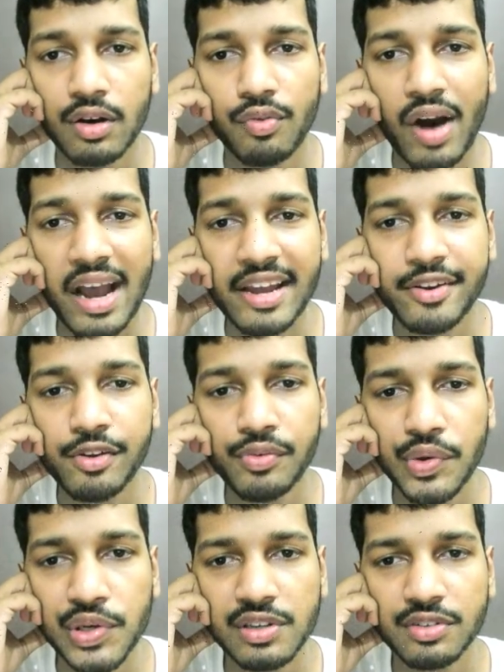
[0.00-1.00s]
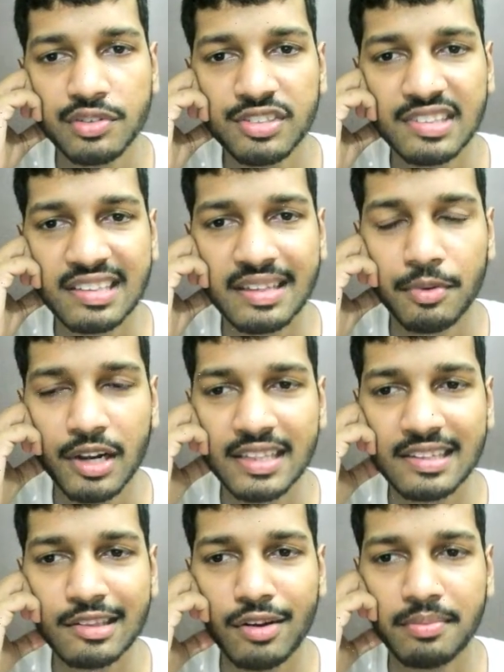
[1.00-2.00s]
Why do we use
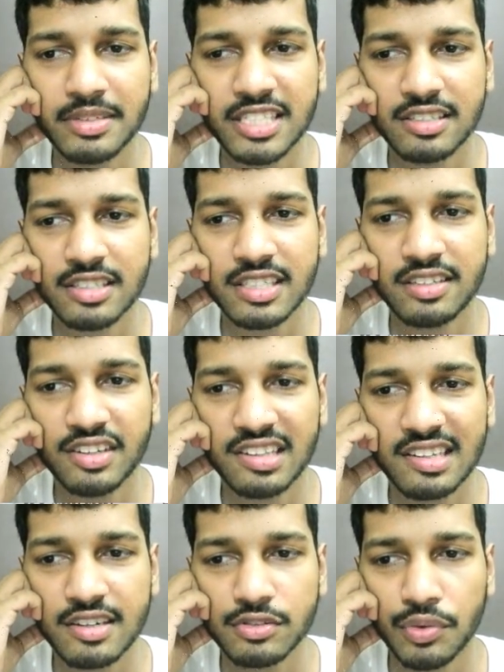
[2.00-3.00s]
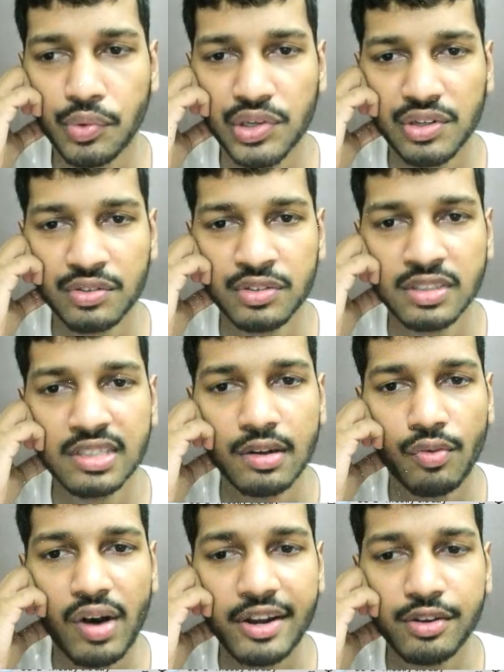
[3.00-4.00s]
simulations? I better did research over
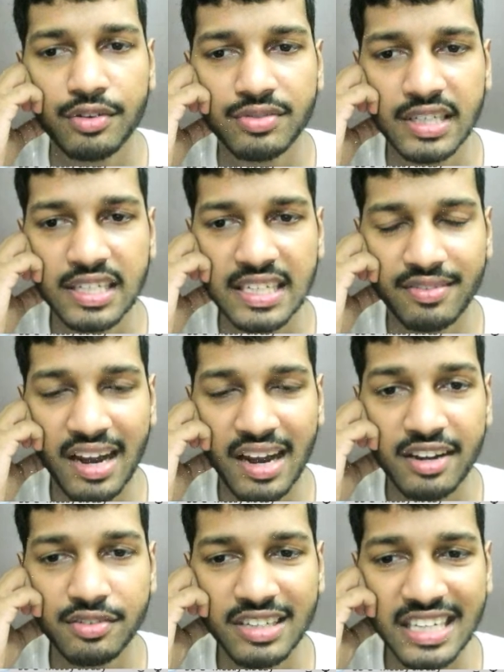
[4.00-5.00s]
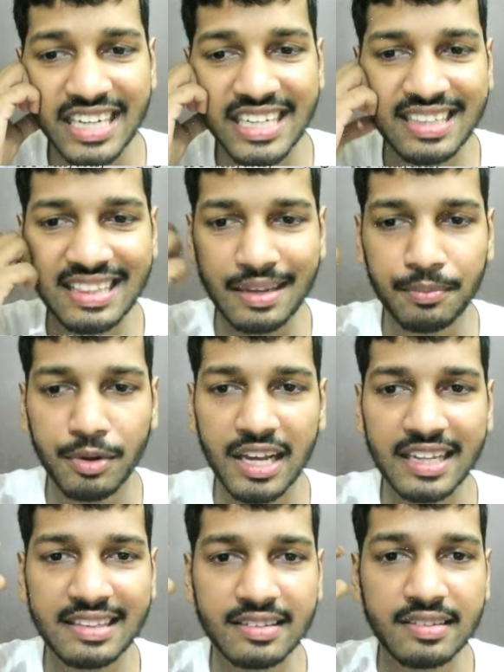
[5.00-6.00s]
why do we need
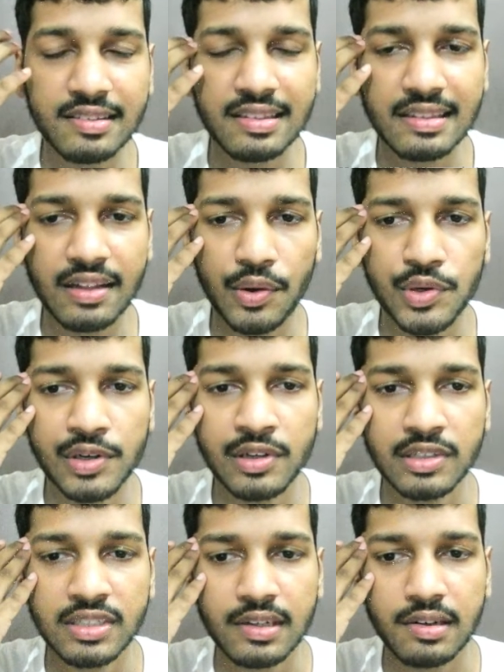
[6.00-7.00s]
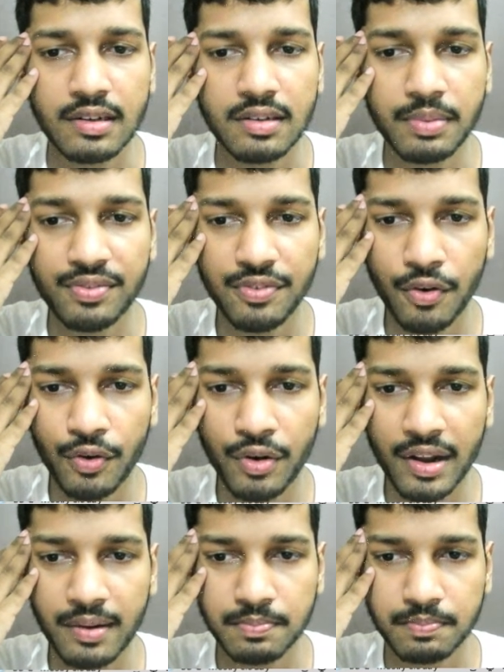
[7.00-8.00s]
simulations before
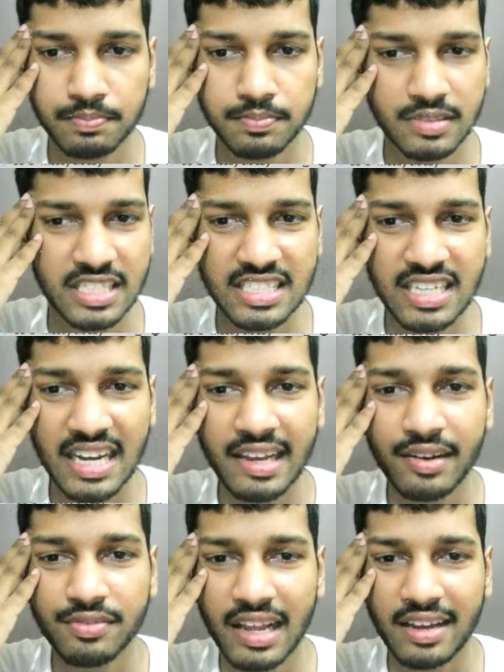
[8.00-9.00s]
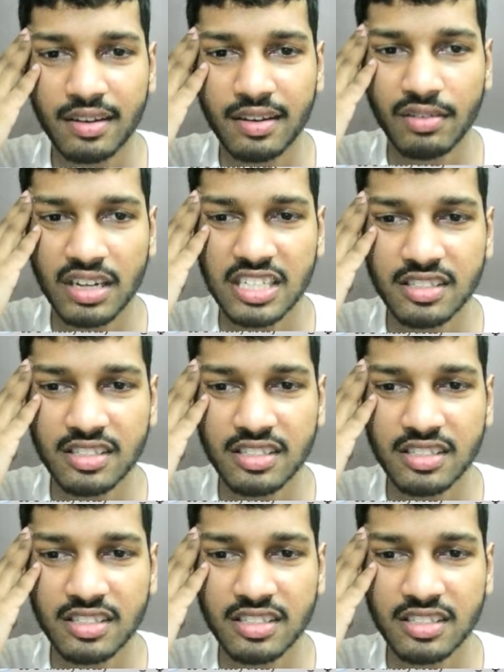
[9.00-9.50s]
a design, like what is